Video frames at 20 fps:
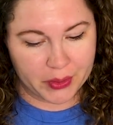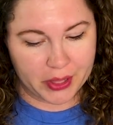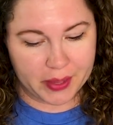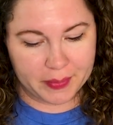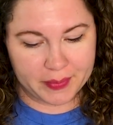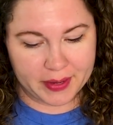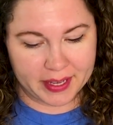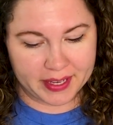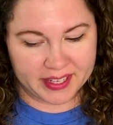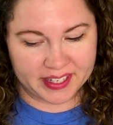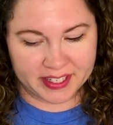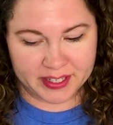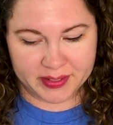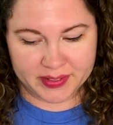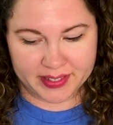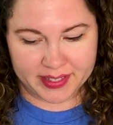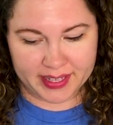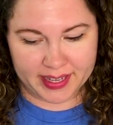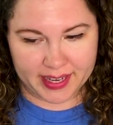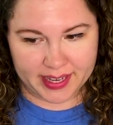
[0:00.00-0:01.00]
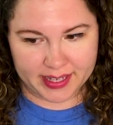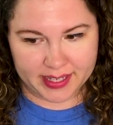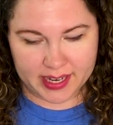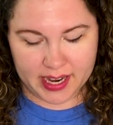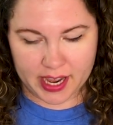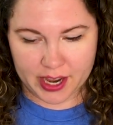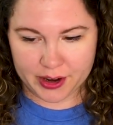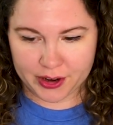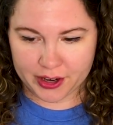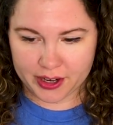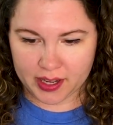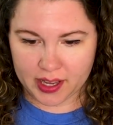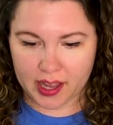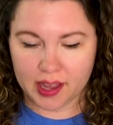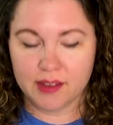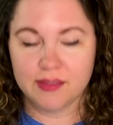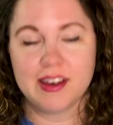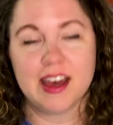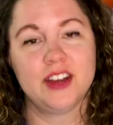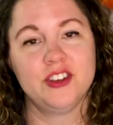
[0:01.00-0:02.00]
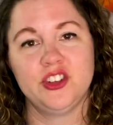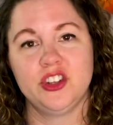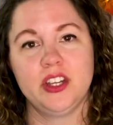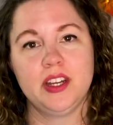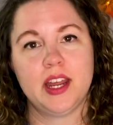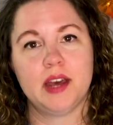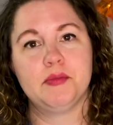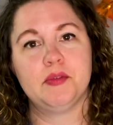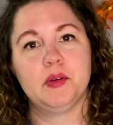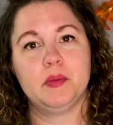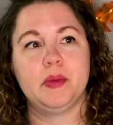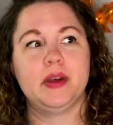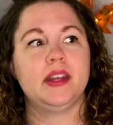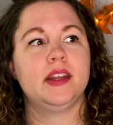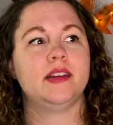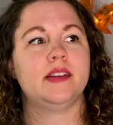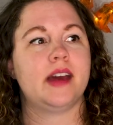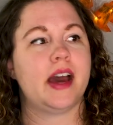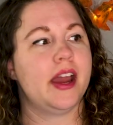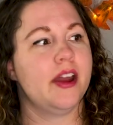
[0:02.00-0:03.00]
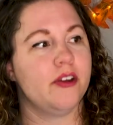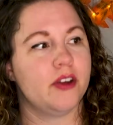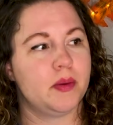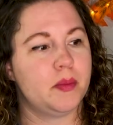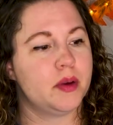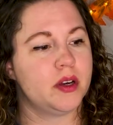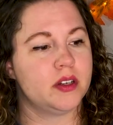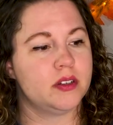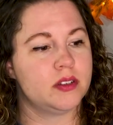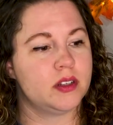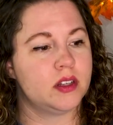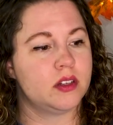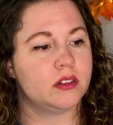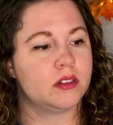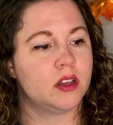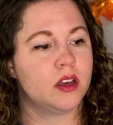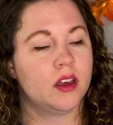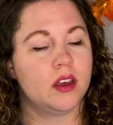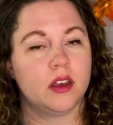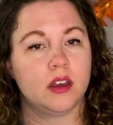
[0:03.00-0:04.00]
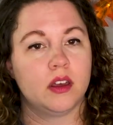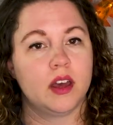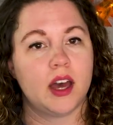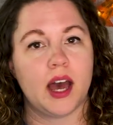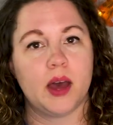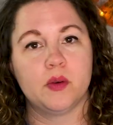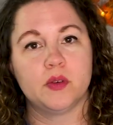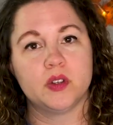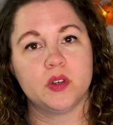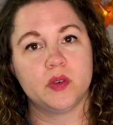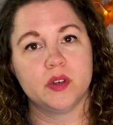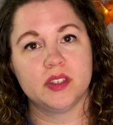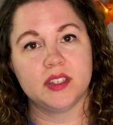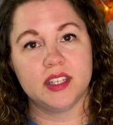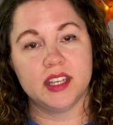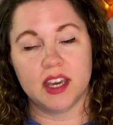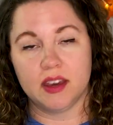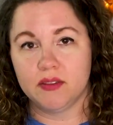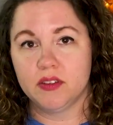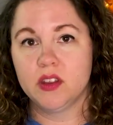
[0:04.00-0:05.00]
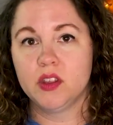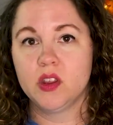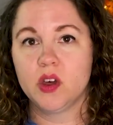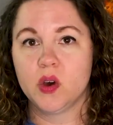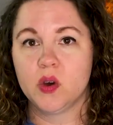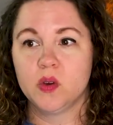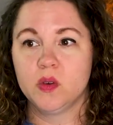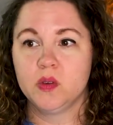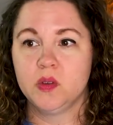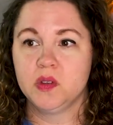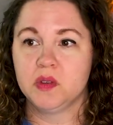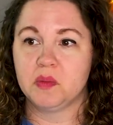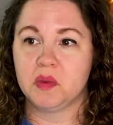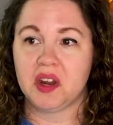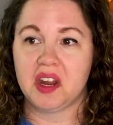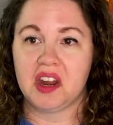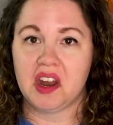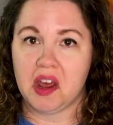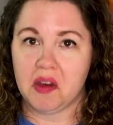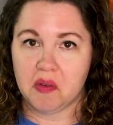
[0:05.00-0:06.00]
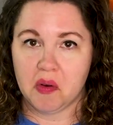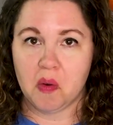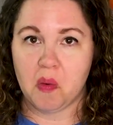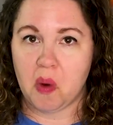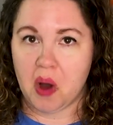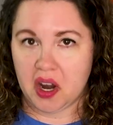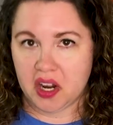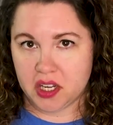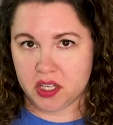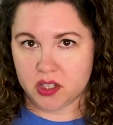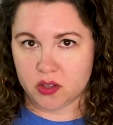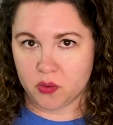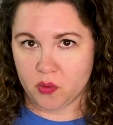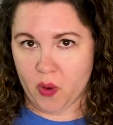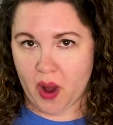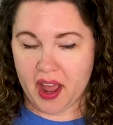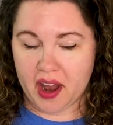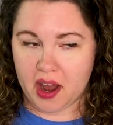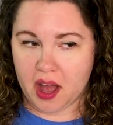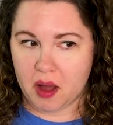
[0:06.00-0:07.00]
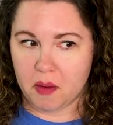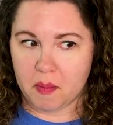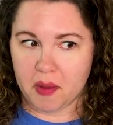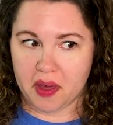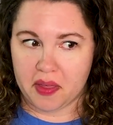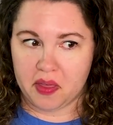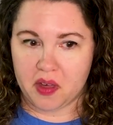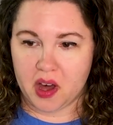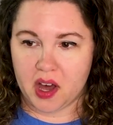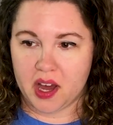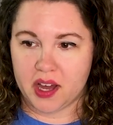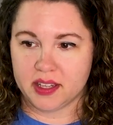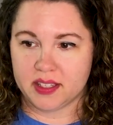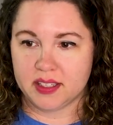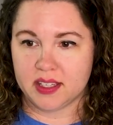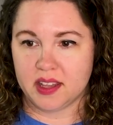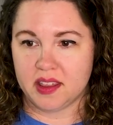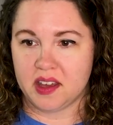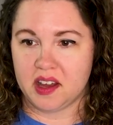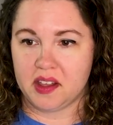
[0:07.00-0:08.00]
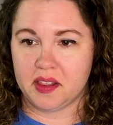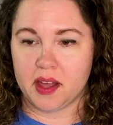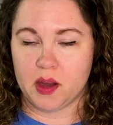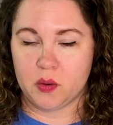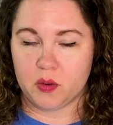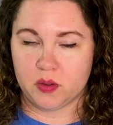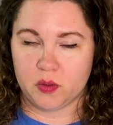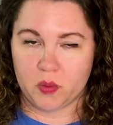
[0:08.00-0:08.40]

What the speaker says: I'm not gonna use it like a diary. I've actually never been a diary person. I was always given those, but I never wanted to write out my thoughts. I thought that was